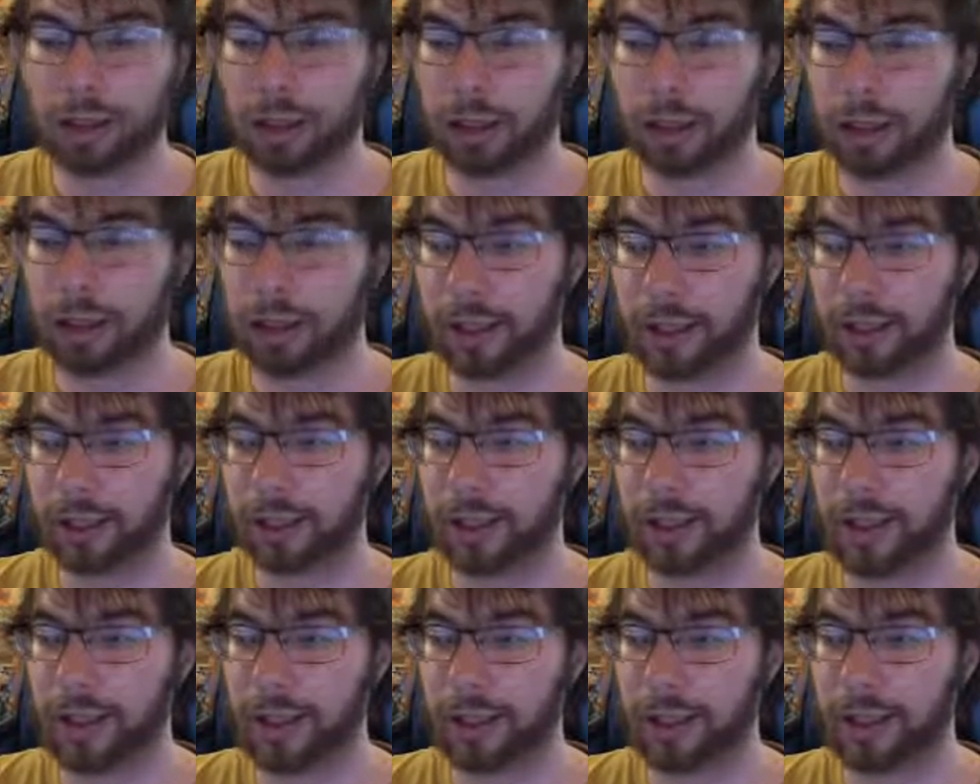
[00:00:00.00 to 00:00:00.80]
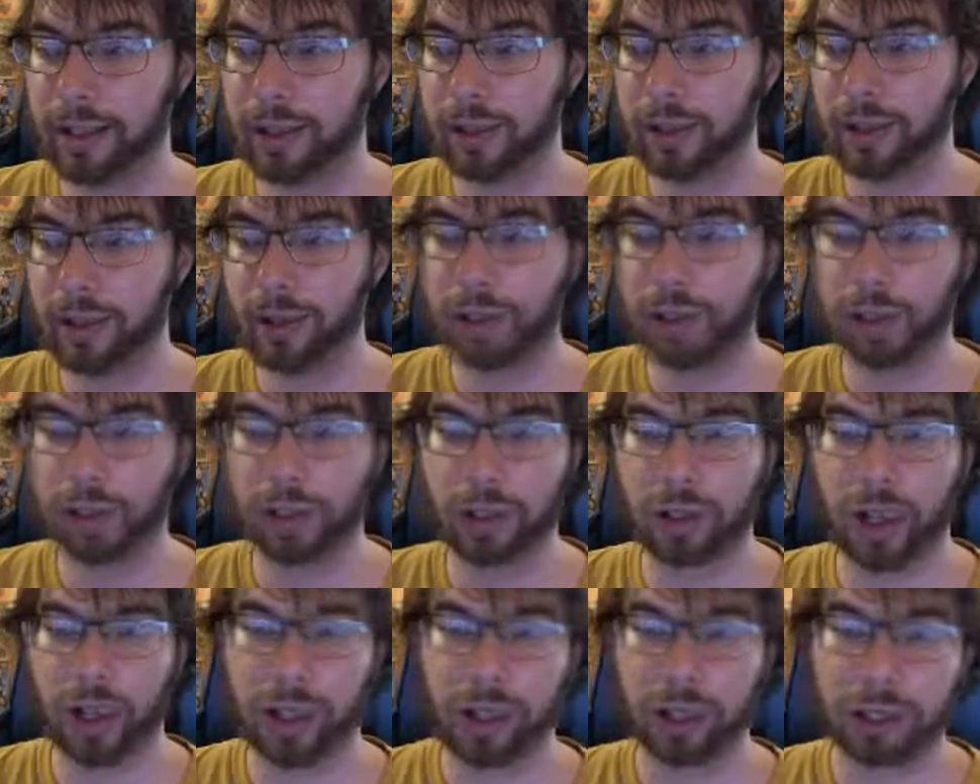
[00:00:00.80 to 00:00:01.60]
And then finally, we do have
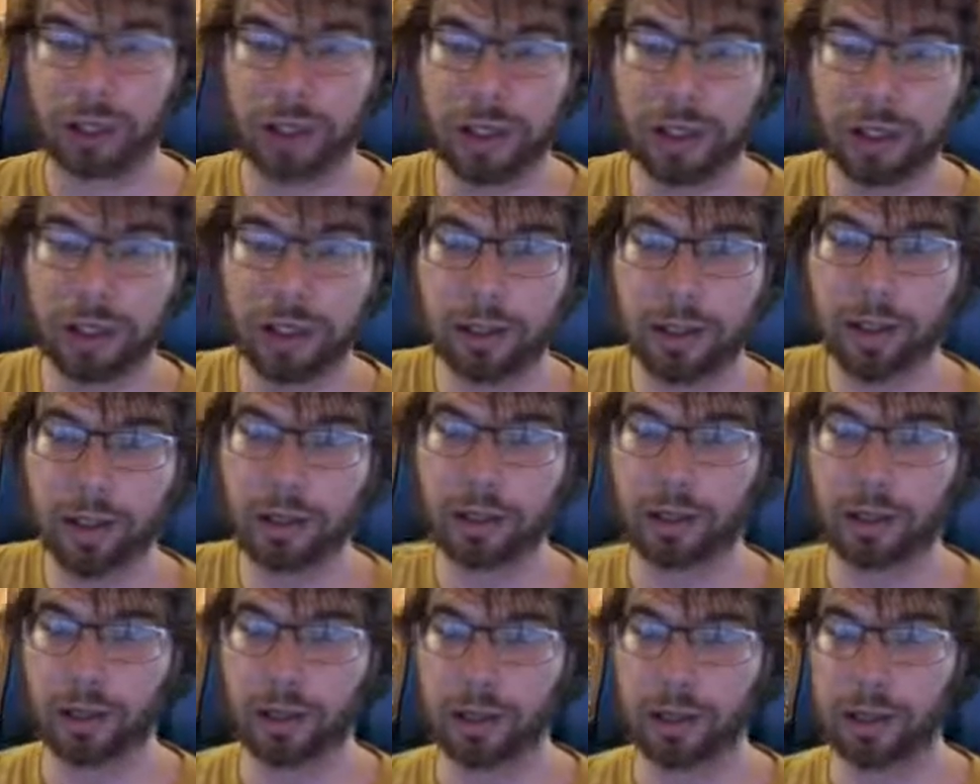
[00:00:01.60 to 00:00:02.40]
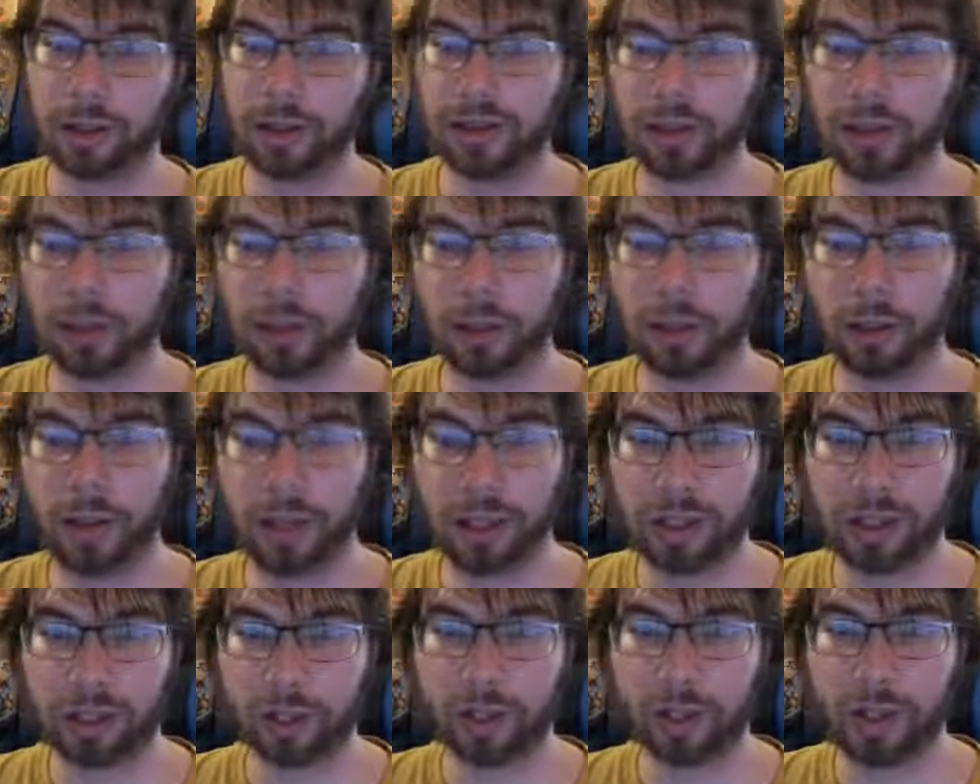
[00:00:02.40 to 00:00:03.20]
Triamid
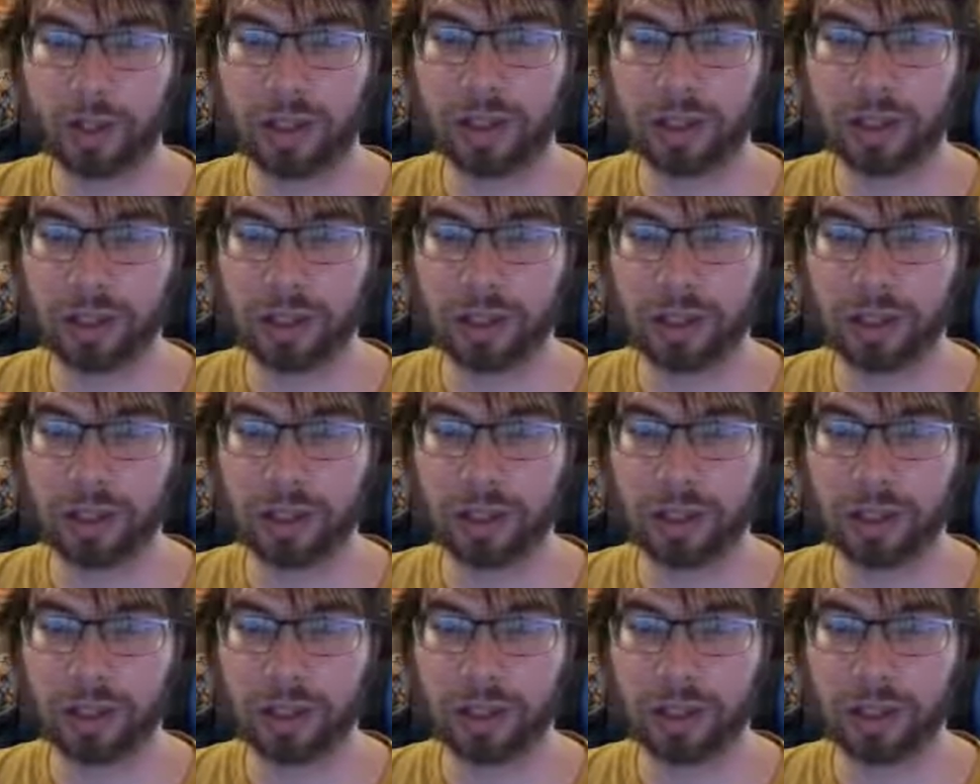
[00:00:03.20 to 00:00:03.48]
support as well.